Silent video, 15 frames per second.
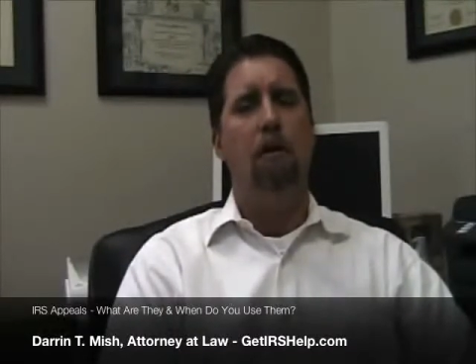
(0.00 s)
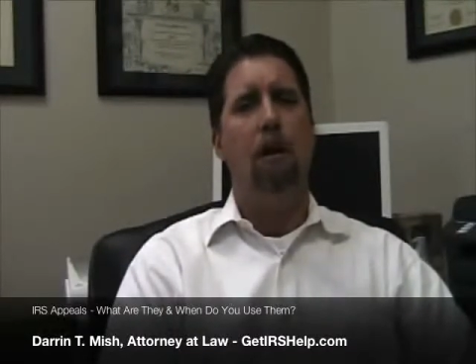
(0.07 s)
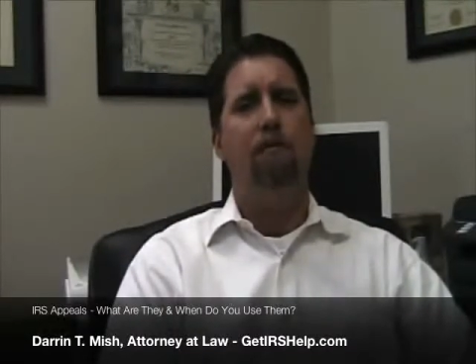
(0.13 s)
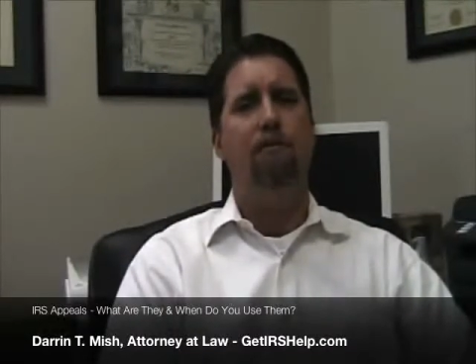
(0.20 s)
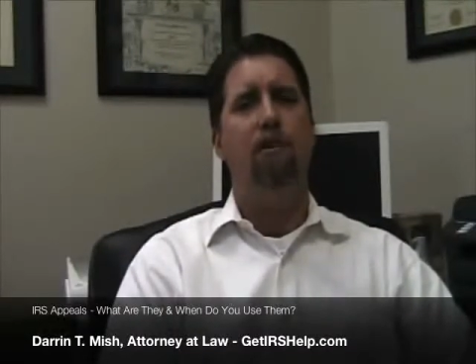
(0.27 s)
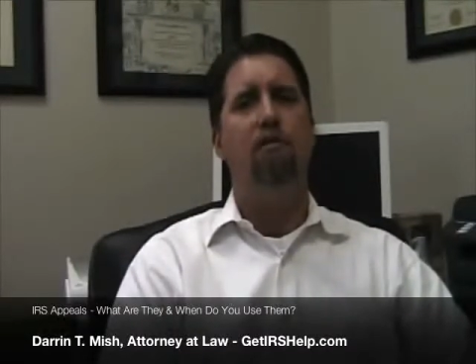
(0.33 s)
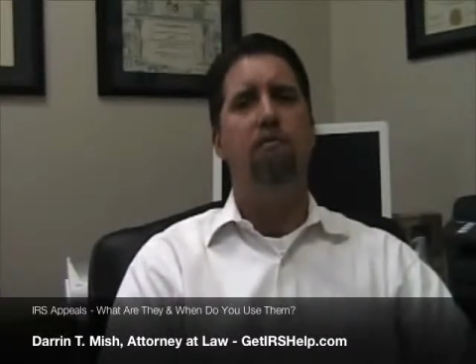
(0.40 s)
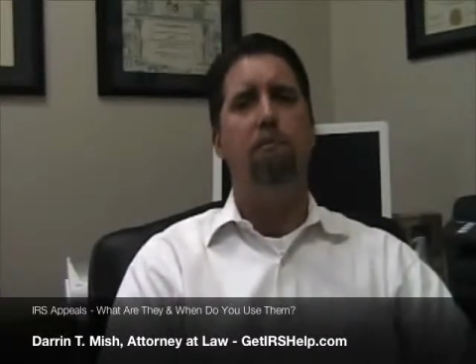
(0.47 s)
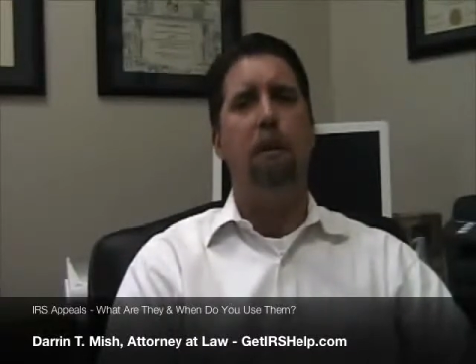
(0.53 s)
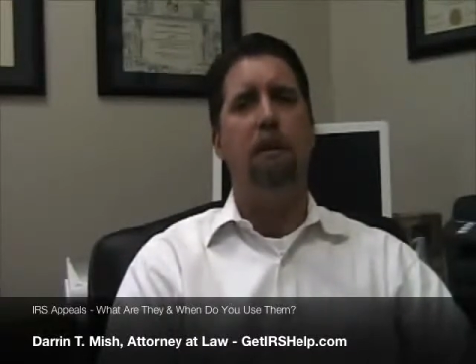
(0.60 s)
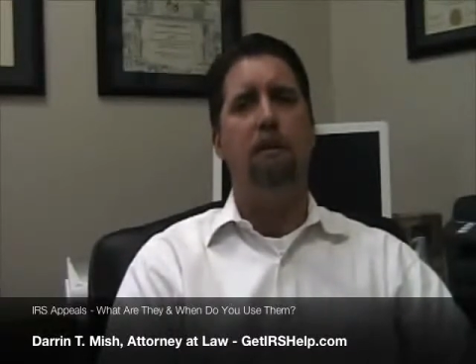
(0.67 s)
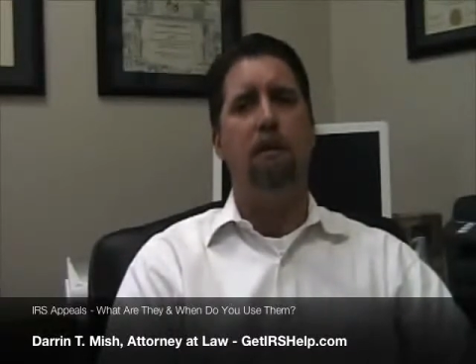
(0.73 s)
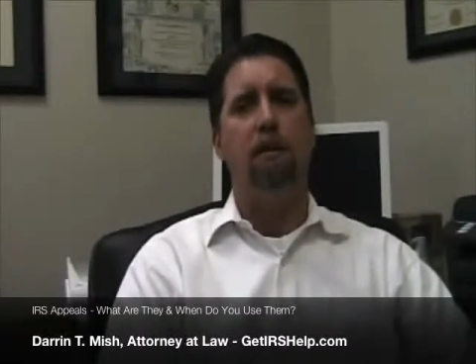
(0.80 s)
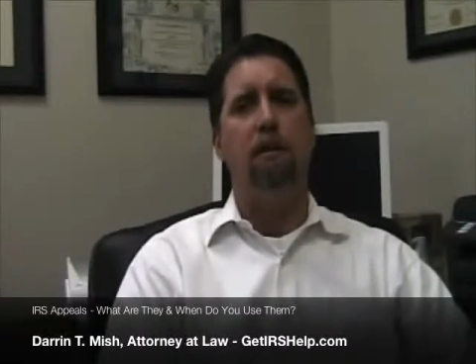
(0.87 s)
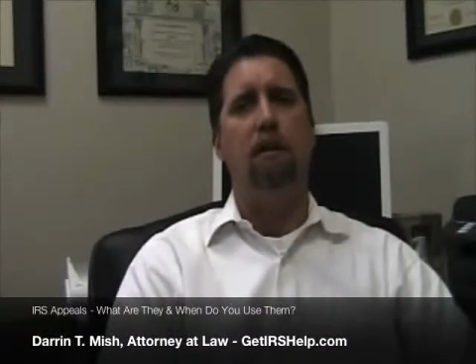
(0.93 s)
If you've
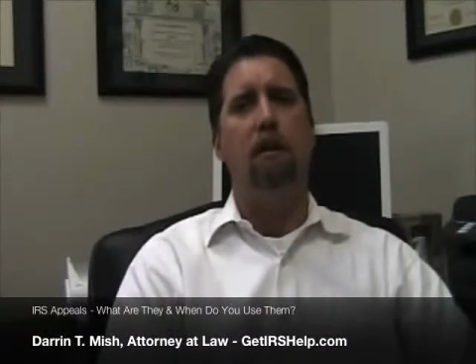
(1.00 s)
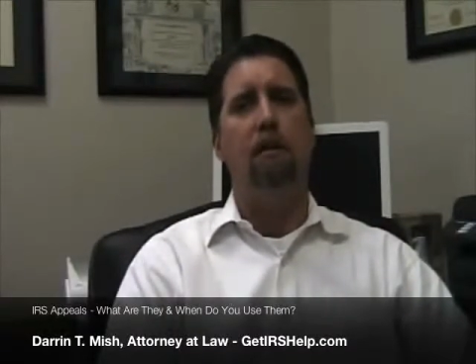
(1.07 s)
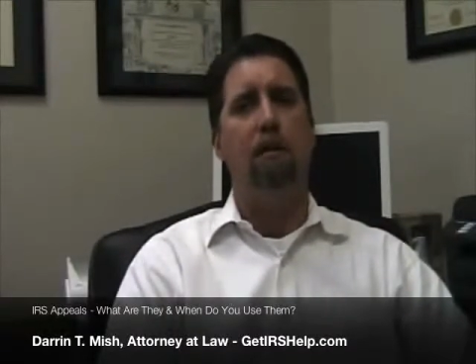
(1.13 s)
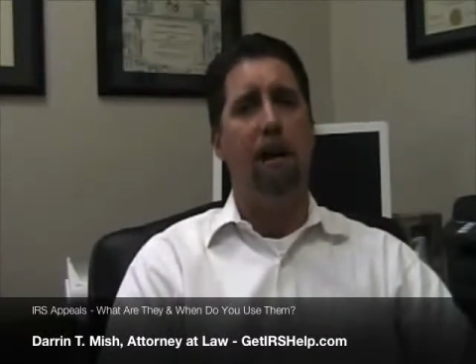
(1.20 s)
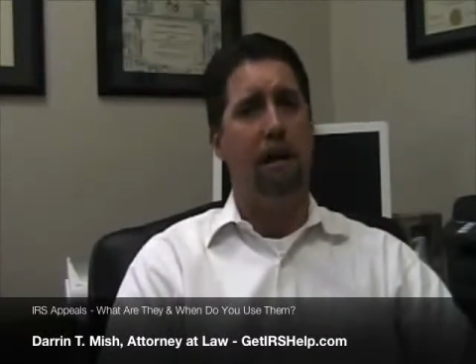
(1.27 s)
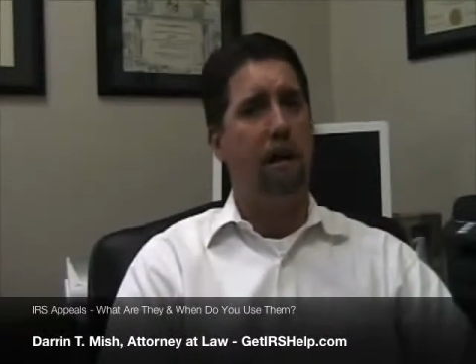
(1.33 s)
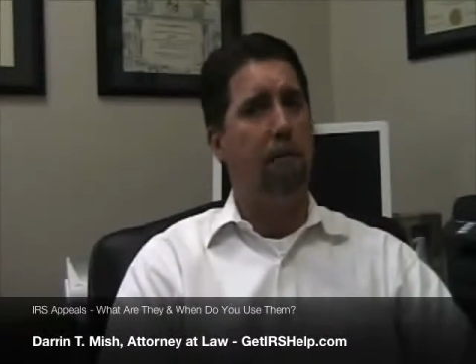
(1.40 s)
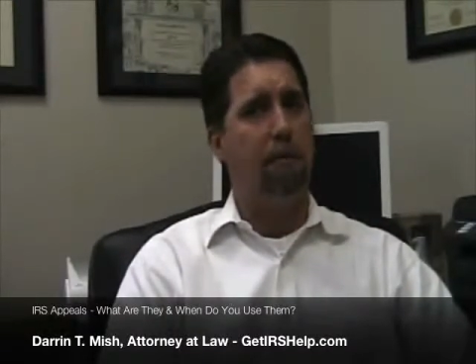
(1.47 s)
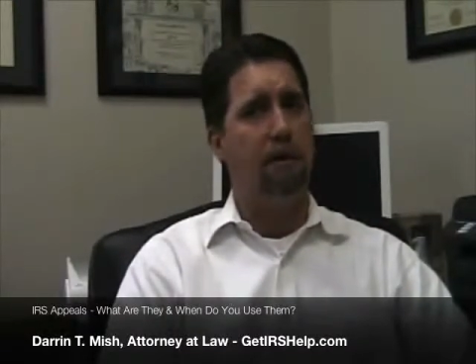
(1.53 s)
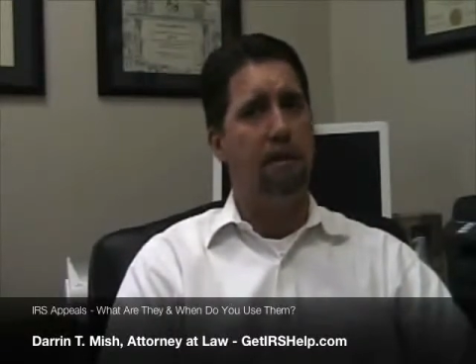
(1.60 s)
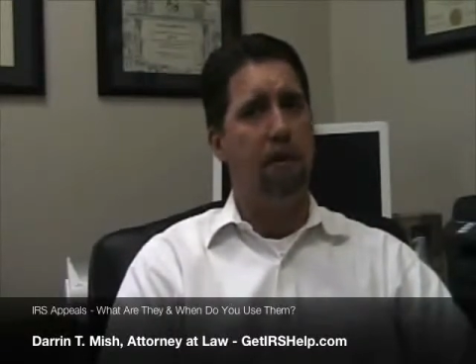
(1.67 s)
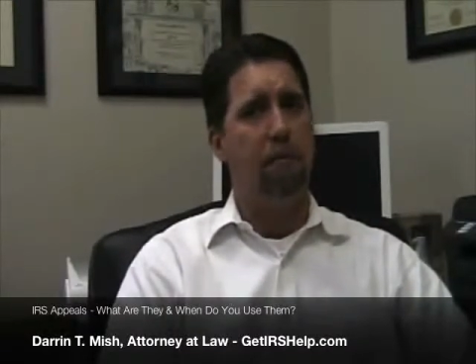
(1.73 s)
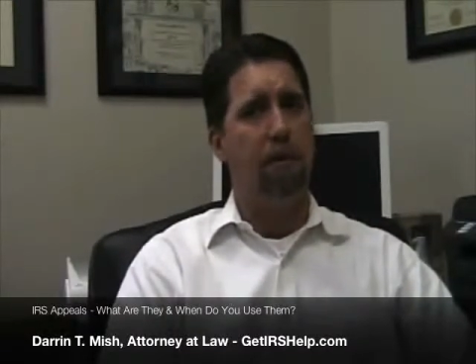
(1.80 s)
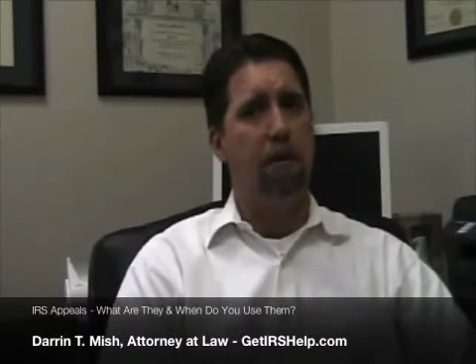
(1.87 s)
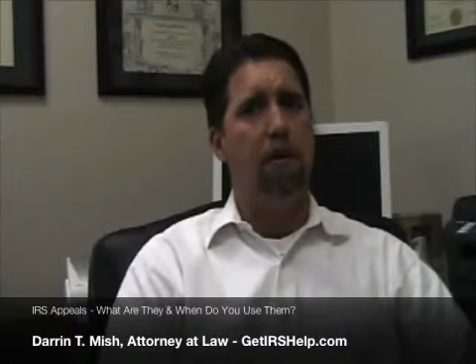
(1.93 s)
been the lucky
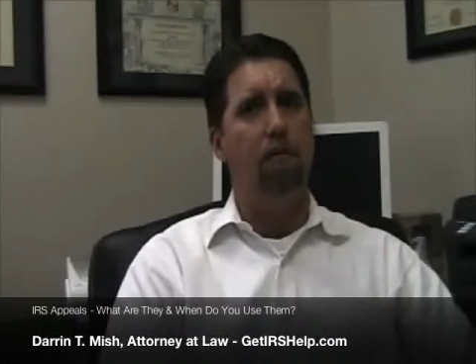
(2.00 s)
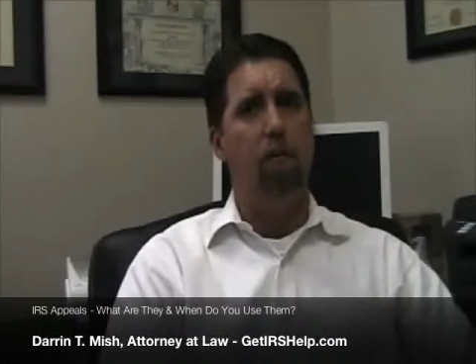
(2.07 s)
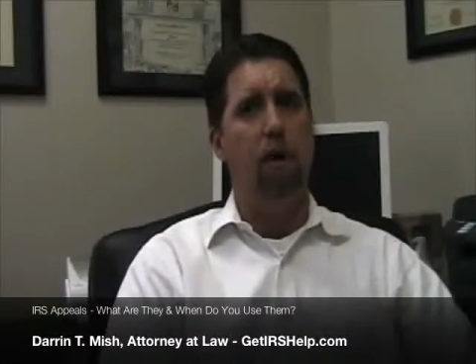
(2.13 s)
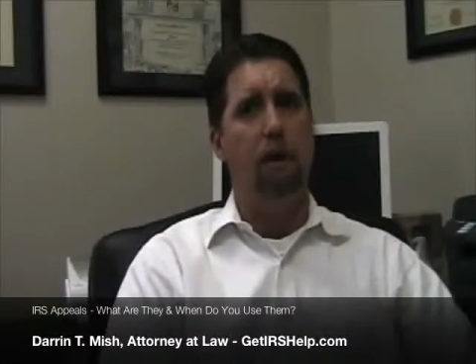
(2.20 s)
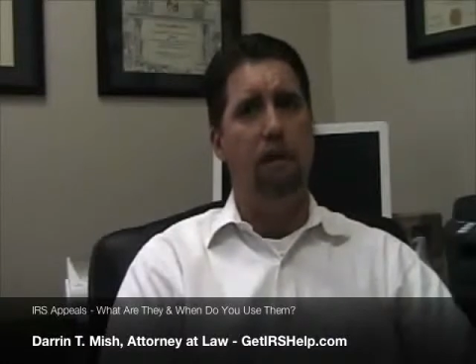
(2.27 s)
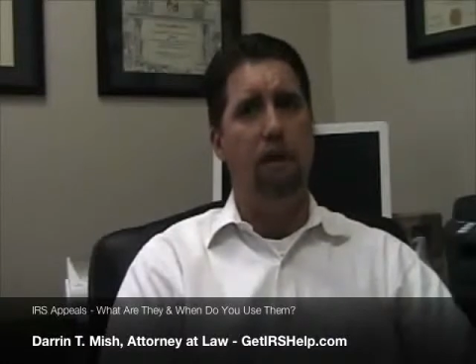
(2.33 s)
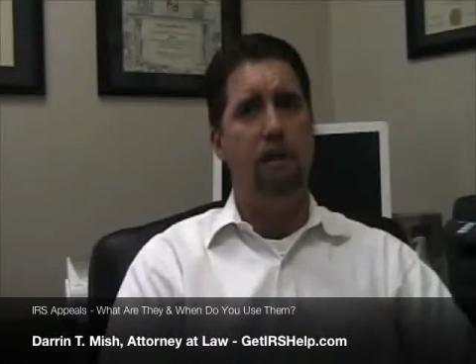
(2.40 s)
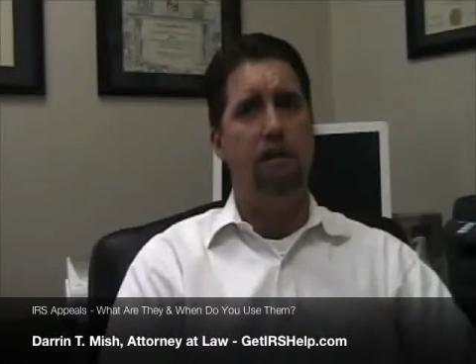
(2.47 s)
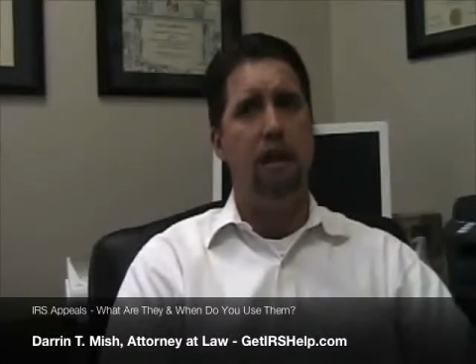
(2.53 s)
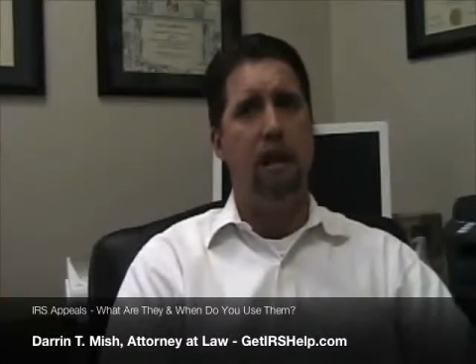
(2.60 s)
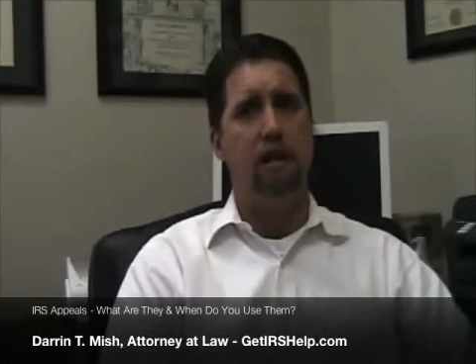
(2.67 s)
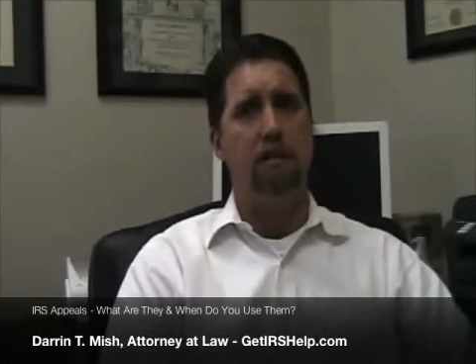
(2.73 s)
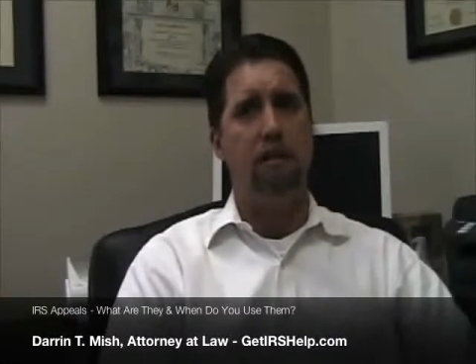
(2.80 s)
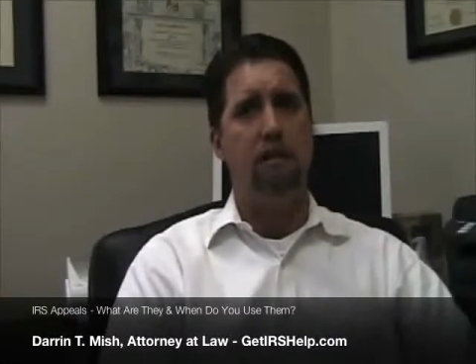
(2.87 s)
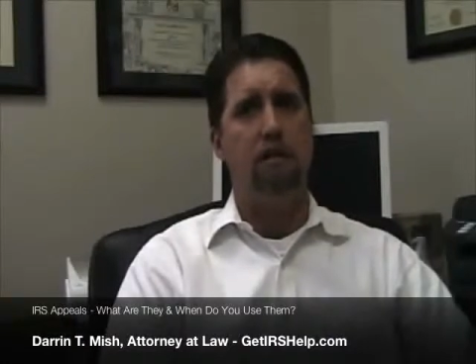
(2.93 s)
recipient of one of these
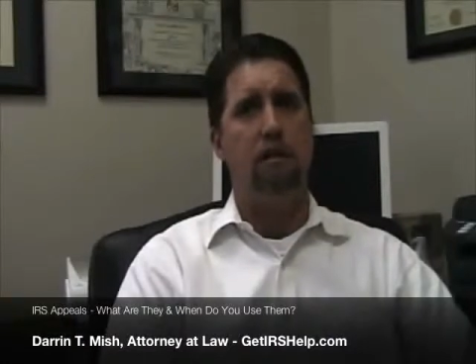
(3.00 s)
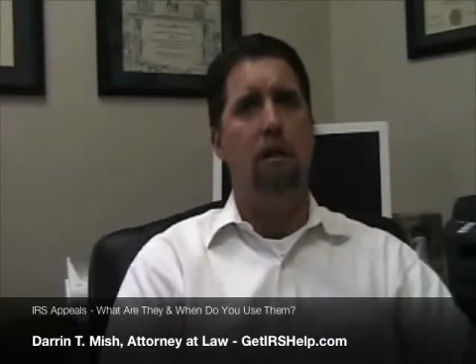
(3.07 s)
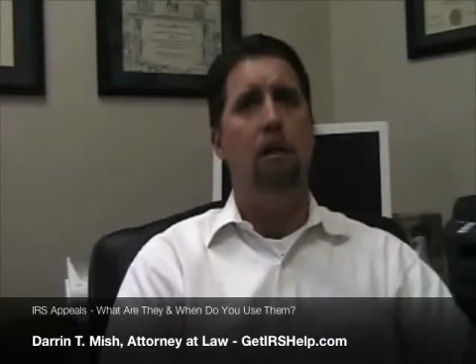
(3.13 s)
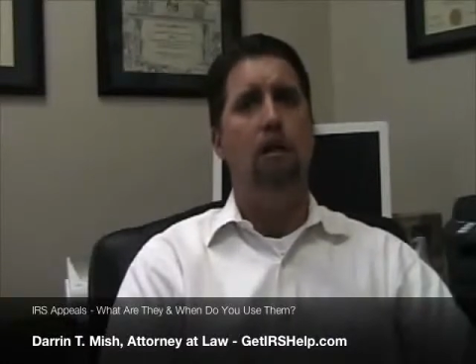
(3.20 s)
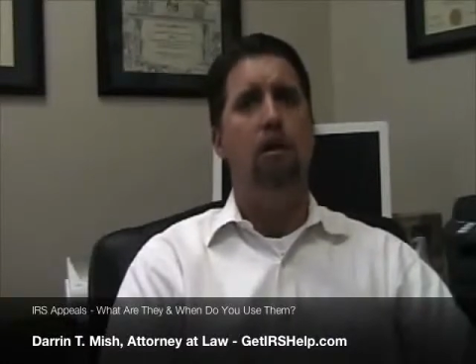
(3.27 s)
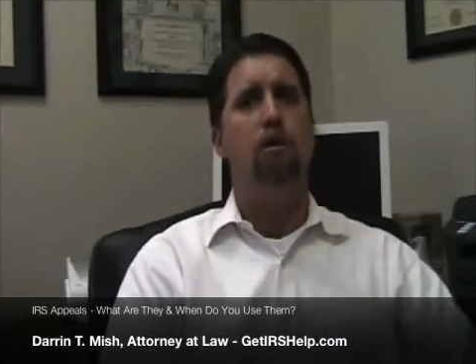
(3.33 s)
actions,